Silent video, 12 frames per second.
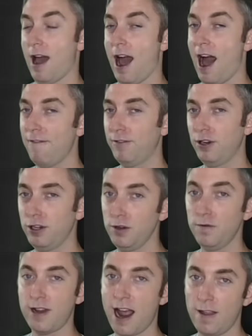After
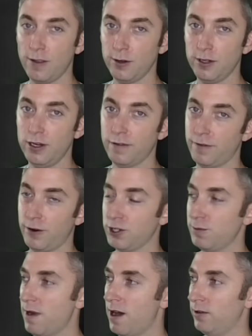you've downloaded your
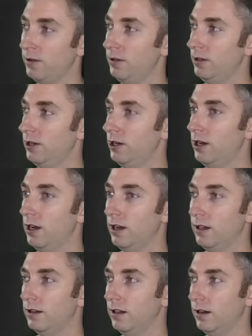first model,
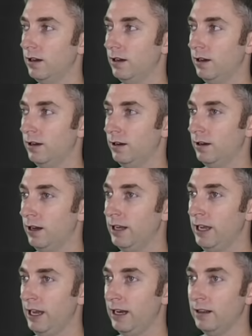
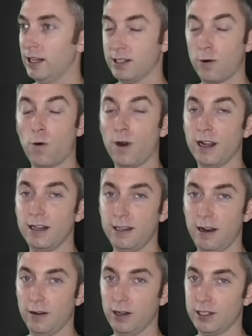again, let's
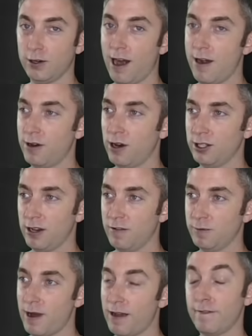orient, let's ground
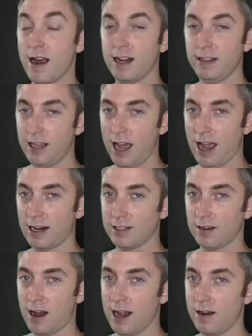ourselves by finding the
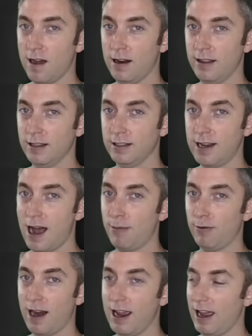X icon in the top
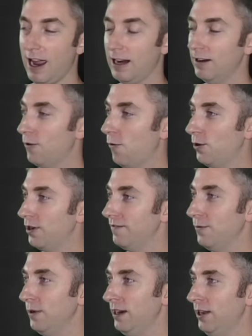right hand corner of
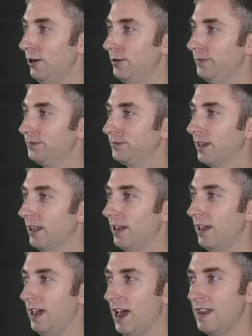the window,
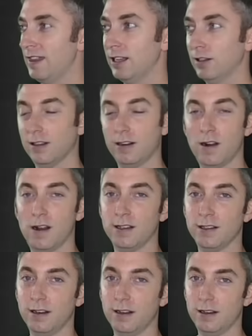and then click
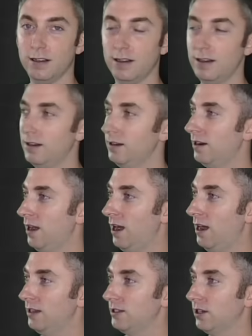on
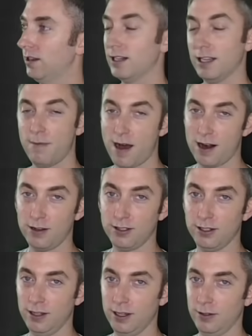uh, select a model
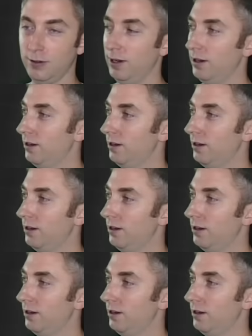to load.